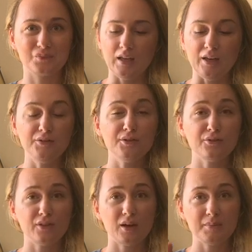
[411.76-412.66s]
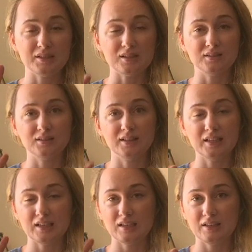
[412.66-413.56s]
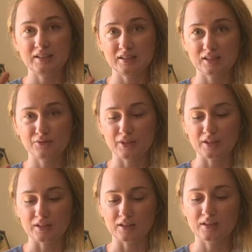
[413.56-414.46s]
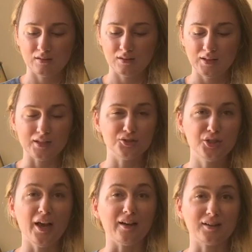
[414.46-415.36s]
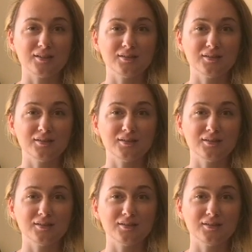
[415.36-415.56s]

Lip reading: If your thumb is under the index finger, then check.